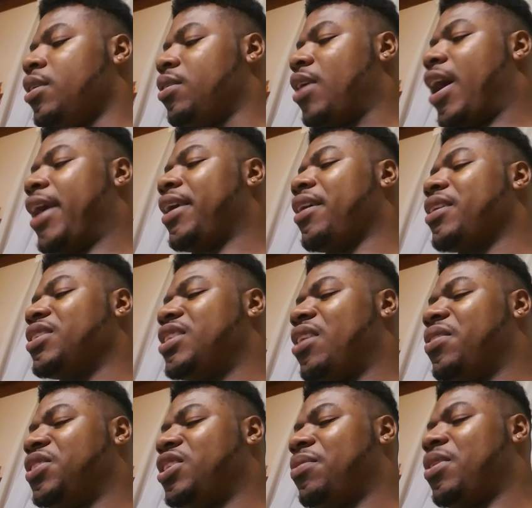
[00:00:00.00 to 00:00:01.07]
Aiga can tell
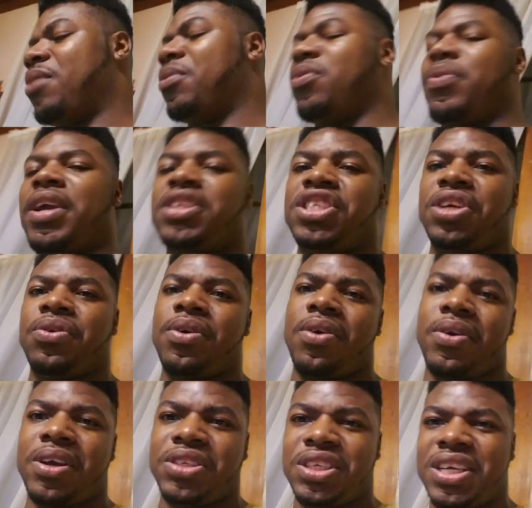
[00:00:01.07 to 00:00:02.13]
there's something up with Ranjiro
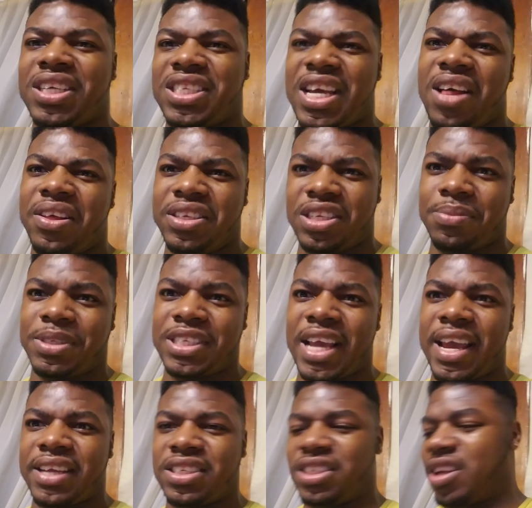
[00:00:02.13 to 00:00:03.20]
because you can tell he's
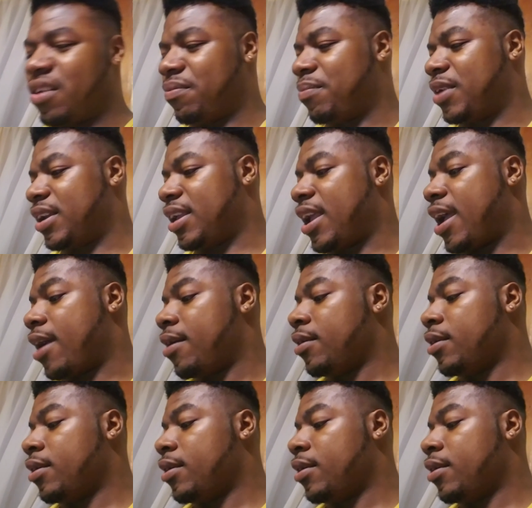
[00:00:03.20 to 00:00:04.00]
upset and stuff. But yeah,